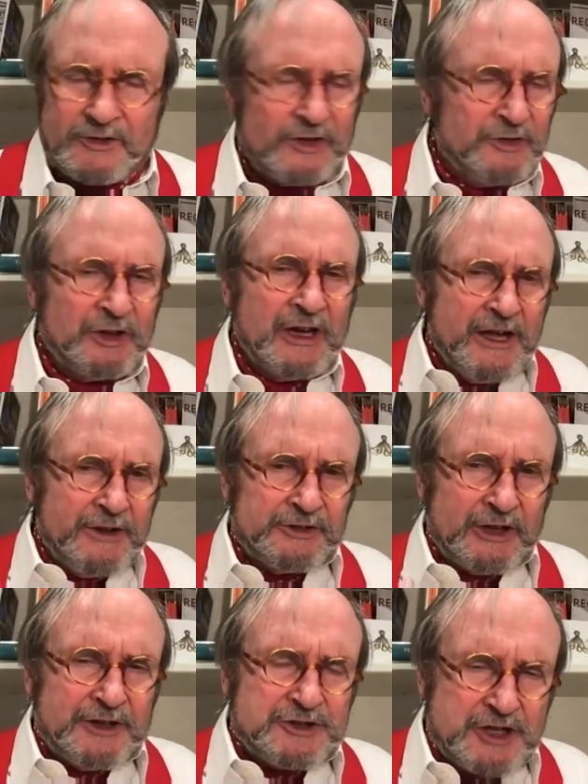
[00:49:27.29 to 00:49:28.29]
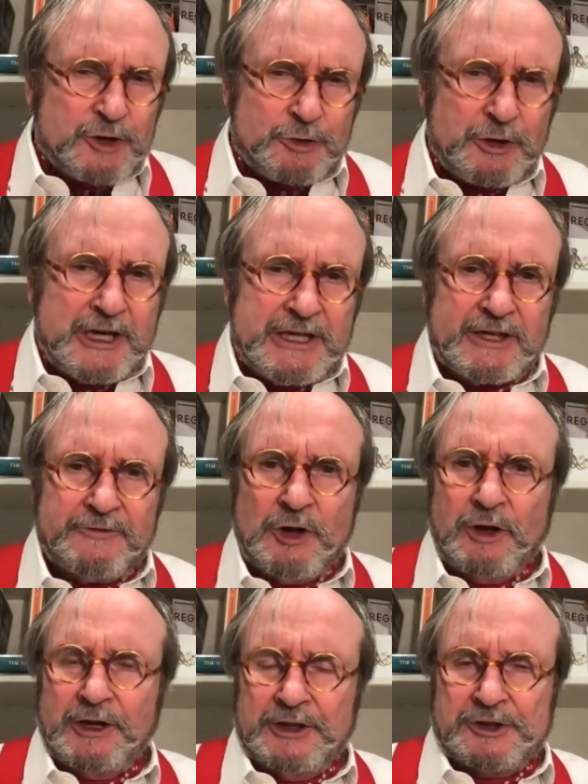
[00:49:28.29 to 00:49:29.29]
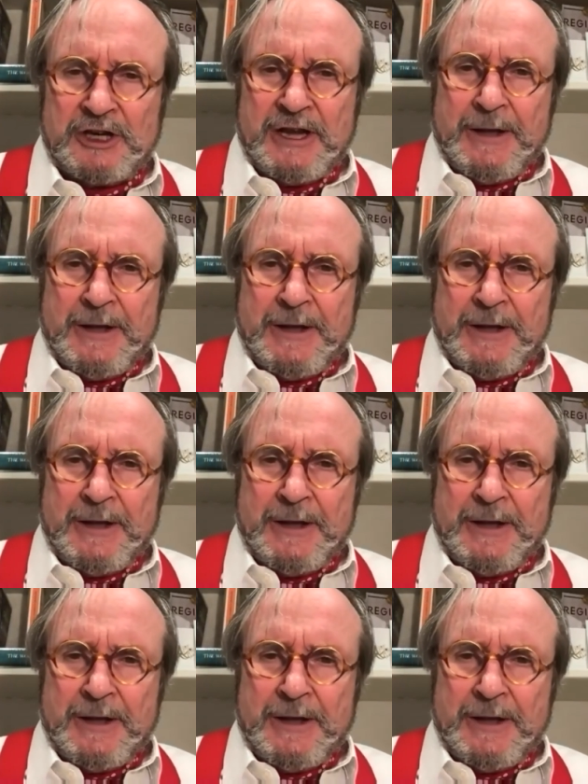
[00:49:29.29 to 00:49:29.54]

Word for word: So there's actually a cradle of knowledge.